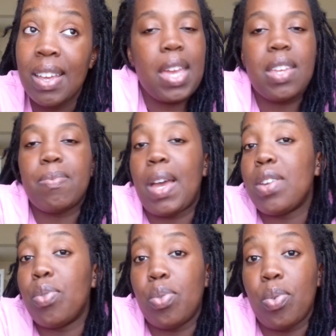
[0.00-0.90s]

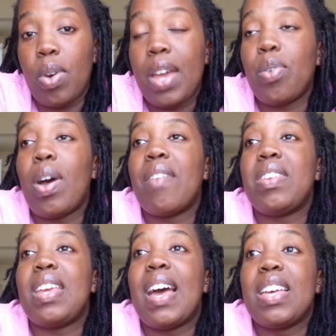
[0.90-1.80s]
I don't know. I don't have
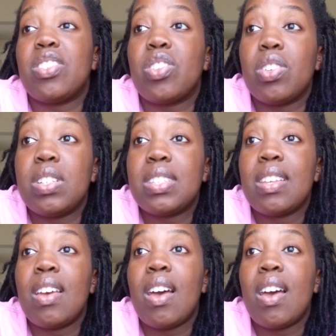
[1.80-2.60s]
any answers.